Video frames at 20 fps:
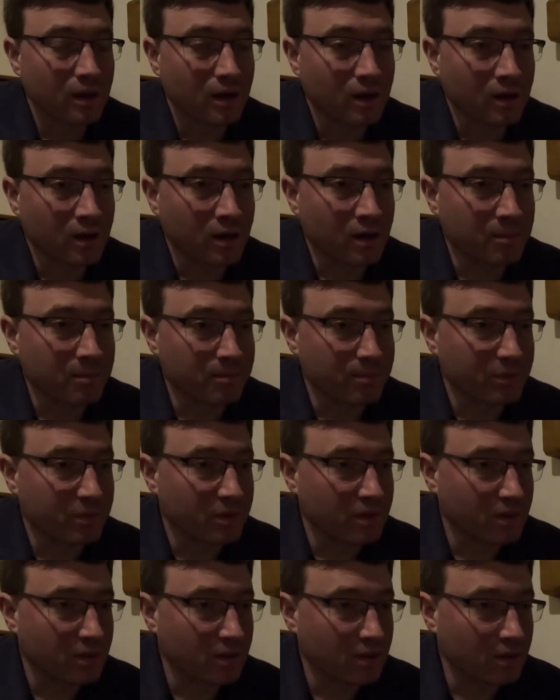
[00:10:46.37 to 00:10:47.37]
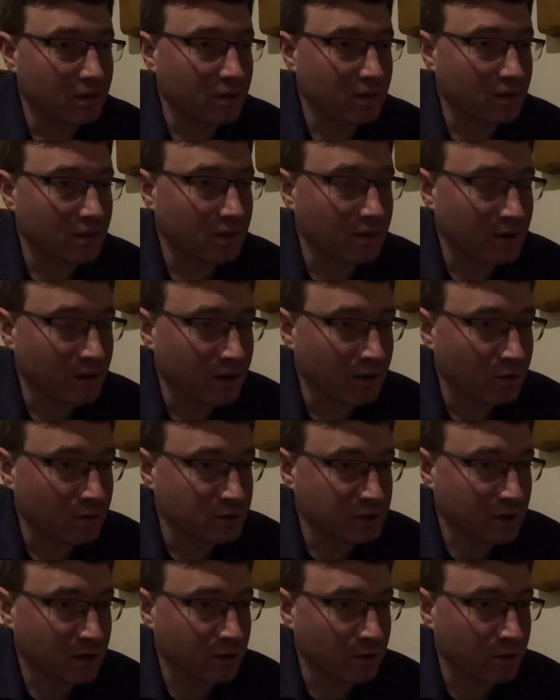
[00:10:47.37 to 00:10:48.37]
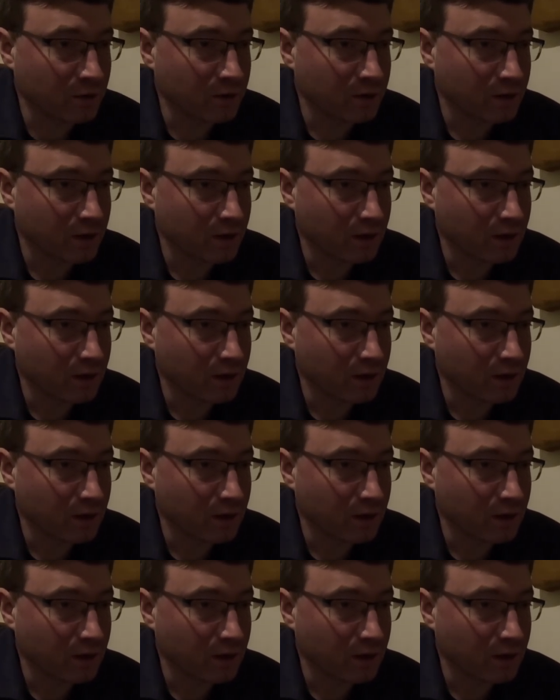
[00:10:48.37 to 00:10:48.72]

The aerogel